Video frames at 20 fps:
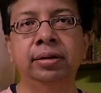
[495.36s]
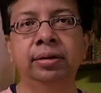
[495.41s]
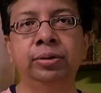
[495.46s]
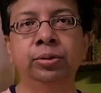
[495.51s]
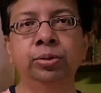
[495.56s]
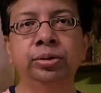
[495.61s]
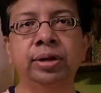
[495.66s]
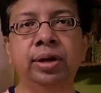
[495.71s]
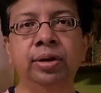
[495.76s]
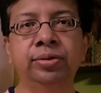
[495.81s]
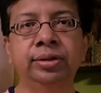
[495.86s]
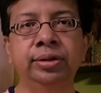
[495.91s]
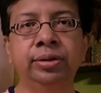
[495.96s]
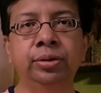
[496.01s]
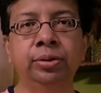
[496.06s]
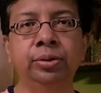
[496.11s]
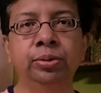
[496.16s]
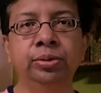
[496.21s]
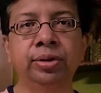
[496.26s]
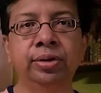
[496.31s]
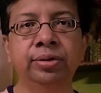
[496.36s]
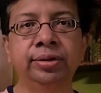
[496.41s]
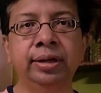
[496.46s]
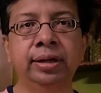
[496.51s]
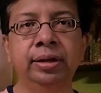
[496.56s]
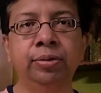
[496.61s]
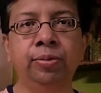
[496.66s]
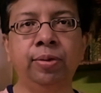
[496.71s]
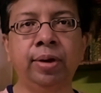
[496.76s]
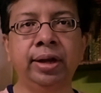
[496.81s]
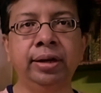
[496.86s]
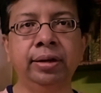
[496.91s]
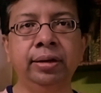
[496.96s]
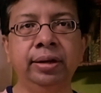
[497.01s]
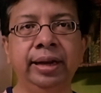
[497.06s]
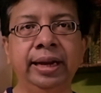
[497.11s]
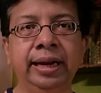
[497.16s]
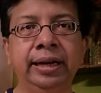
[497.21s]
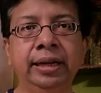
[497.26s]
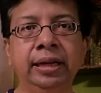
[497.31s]
2000 to
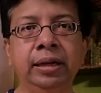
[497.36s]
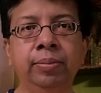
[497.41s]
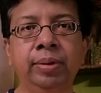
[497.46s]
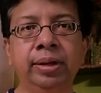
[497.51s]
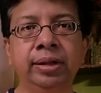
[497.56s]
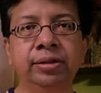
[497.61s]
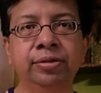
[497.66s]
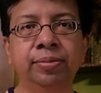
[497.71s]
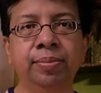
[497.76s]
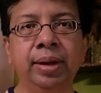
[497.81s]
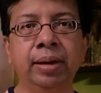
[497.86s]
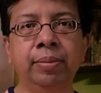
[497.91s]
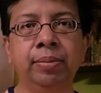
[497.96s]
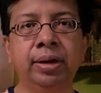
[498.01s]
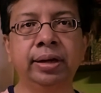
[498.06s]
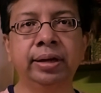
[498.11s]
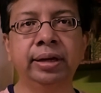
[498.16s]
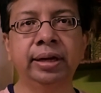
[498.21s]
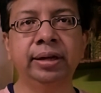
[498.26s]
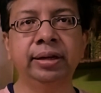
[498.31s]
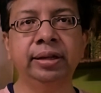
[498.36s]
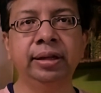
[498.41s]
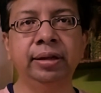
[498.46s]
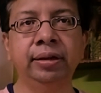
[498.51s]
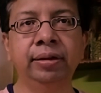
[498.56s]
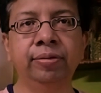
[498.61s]
2001, 18 months bear market,